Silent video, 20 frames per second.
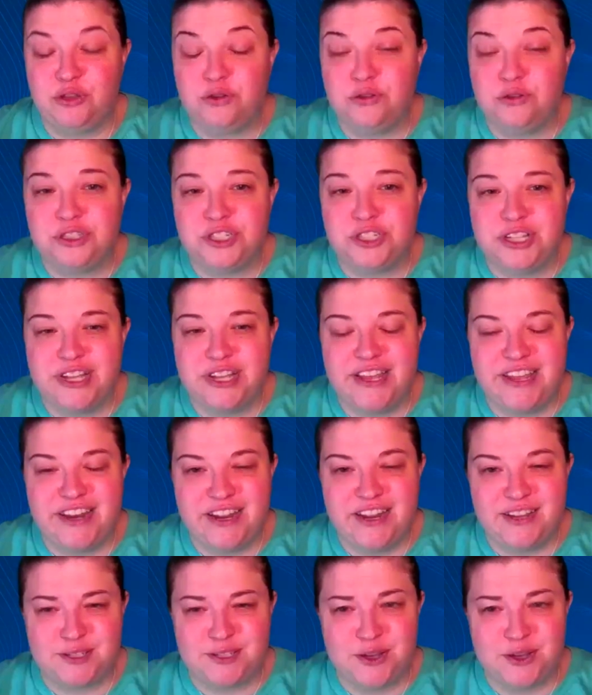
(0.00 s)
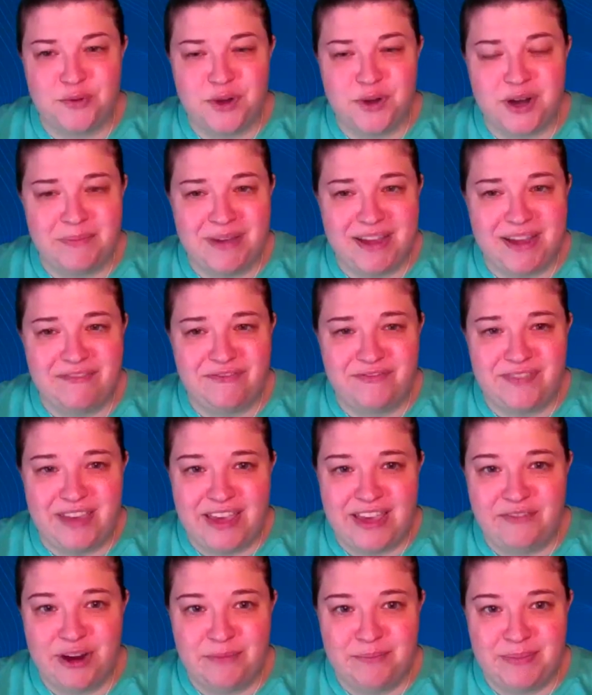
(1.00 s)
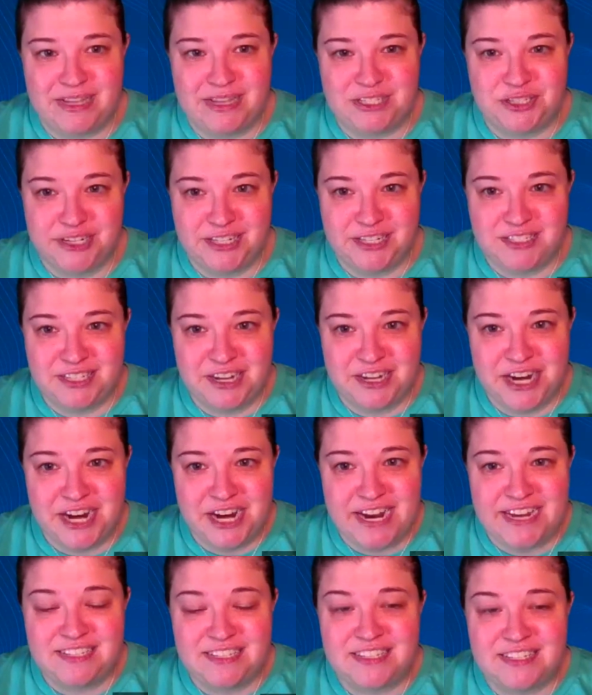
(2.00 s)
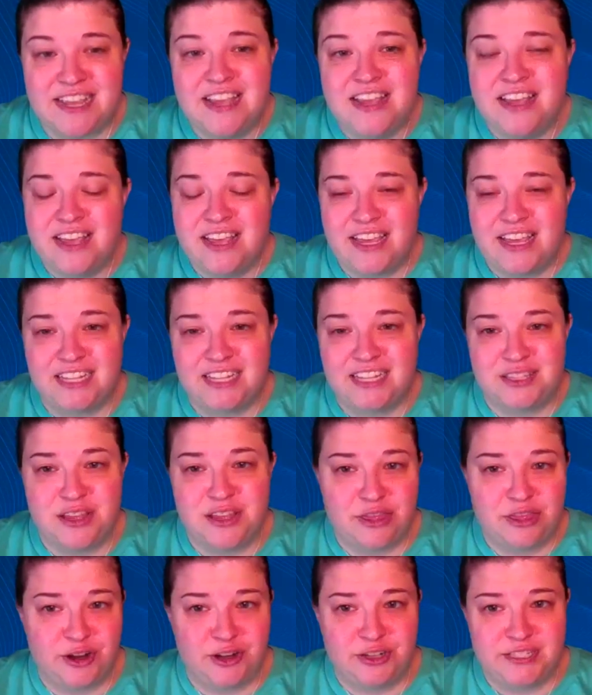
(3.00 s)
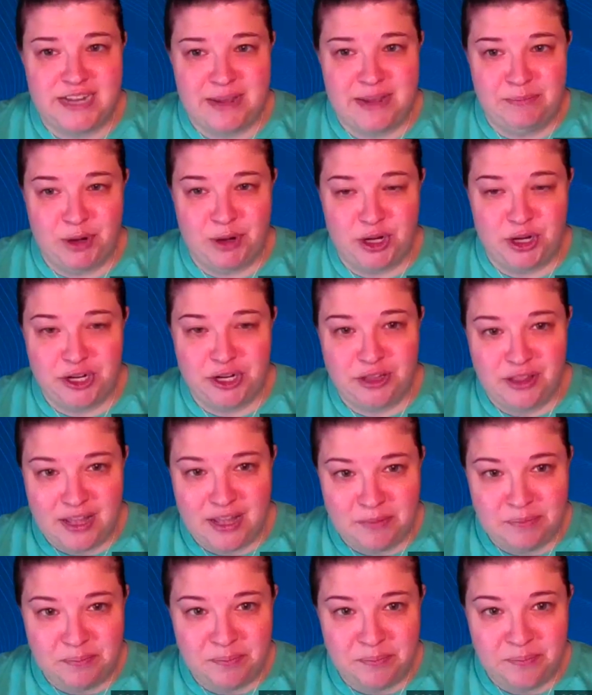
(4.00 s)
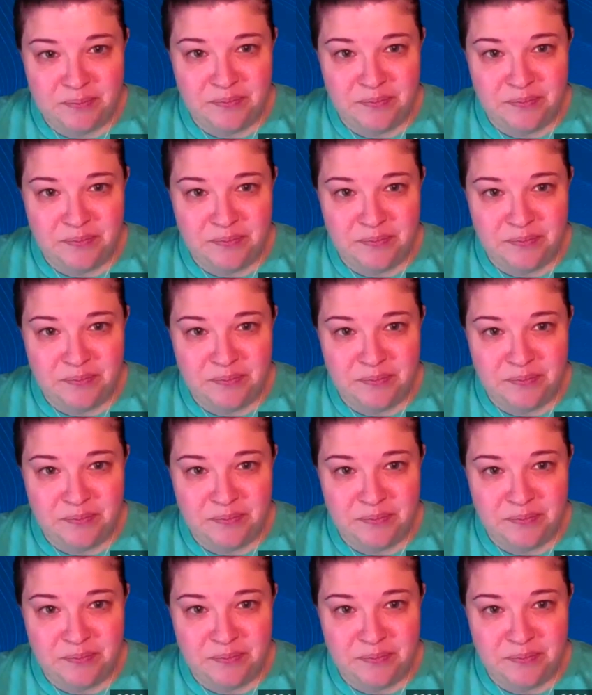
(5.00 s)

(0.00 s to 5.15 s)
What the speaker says: You should. So one of my favorite mystery series is the Thursday Murder Club.